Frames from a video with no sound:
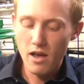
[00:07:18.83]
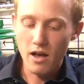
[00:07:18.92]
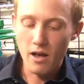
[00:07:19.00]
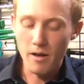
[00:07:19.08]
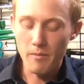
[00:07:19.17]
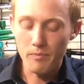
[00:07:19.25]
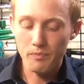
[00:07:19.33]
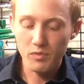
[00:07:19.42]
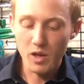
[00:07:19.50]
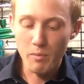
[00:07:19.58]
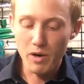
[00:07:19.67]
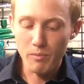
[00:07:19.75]

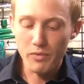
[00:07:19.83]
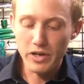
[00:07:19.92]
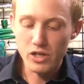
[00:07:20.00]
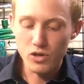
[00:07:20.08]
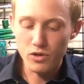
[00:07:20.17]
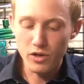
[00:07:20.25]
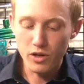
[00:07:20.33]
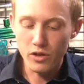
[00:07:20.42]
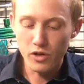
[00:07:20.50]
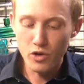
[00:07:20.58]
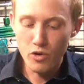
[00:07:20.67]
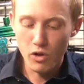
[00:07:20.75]
but I'm pretty sure
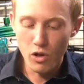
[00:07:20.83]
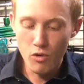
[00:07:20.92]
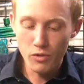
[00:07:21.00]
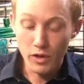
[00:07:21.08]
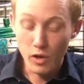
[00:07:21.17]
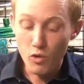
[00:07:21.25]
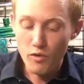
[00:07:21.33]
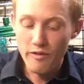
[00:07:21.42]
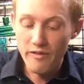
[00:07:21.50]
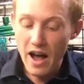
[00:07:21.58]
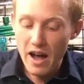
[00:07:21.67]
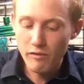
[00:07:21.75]
the new clone, the Clone
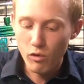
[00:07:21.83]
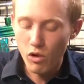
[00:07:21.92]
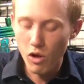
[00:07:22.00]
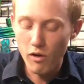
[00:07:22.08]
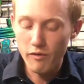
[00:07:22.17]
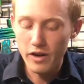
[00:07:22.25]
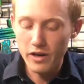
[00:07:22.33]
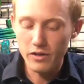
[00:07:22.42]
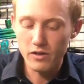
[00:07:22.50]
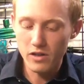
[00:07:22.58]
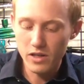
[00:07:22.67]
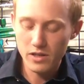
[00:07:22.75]
5, will qualify
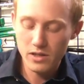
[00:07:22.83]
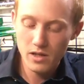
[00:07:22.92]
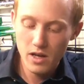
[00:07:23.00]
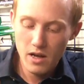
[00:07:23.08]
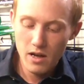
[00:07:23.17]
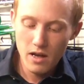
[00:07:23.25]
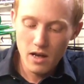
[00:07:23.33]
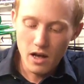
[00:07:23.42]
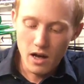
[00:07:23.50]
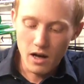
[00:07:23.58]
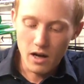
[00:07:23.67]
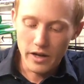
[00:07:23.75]
under this,
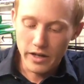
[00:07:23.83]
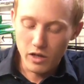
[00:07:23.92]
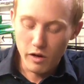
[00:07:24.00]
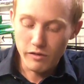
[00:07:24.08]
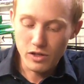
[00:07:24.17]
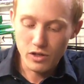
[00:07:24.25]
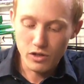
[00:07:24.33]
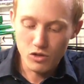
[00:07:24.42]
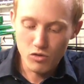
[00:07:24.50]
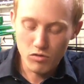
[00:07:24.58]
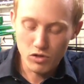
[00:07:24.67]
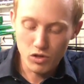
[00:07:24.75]
and obviously the
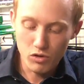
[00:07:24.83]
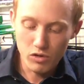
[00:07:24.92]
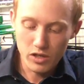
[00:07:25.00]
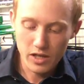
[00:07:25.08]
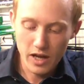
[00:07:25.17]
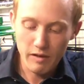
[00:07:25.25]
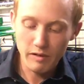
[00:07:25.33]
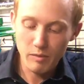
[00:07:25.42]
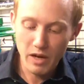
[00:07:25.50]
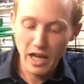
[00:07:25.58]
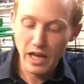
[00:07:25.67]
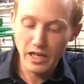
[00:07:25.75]
Drone 2, because I have it in
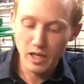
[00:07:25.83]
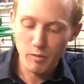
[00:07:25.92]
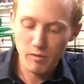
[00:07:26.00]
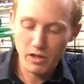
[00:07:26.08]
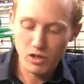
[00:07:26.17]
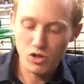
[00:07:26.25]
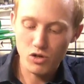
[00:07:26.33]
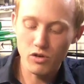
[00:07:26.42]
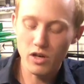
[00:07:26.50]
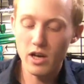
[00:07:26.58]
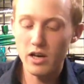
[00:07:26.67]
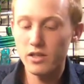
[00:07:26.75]
my hand and I'm about to show
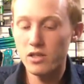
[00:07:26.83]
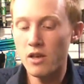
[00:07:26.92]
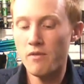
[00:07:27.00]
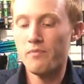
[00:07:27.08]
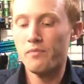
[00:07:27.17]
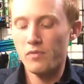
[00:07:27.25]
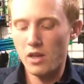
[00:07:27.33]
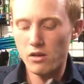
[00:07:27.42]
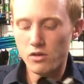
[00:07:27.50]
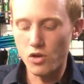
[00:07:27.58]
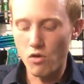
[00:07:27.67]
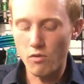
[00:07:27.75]
you guys.
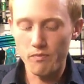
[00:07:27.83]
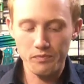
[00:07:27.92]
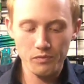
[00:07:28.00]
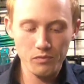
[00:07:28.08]
So,